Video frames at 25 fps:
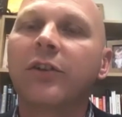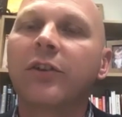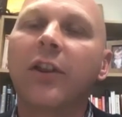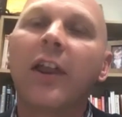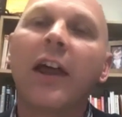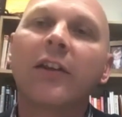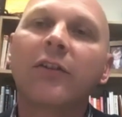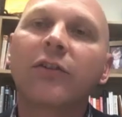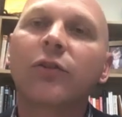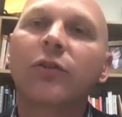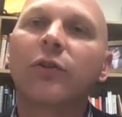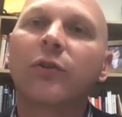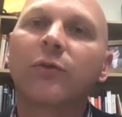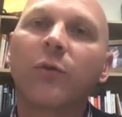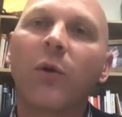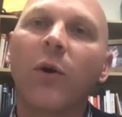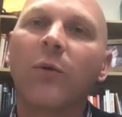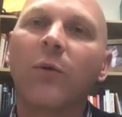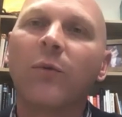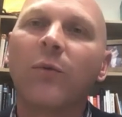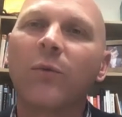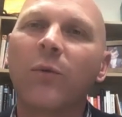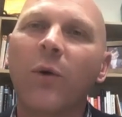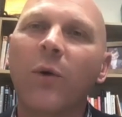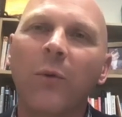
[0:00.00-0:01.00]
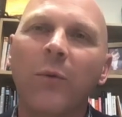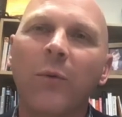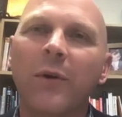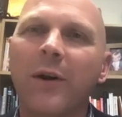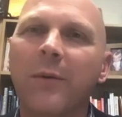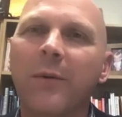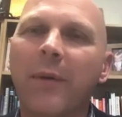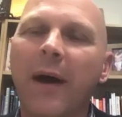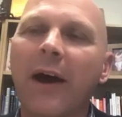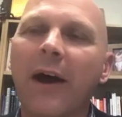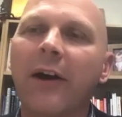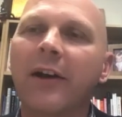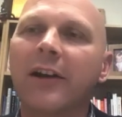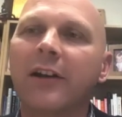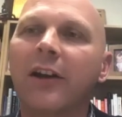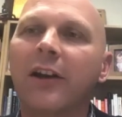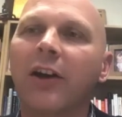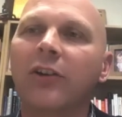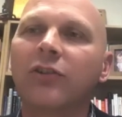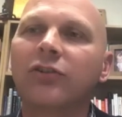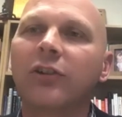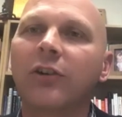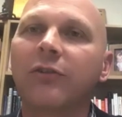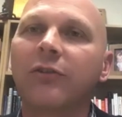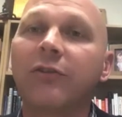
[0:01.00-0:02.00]
So that's sort of what we're about in a
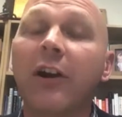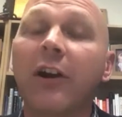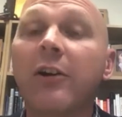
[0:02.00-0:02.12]
nutshell.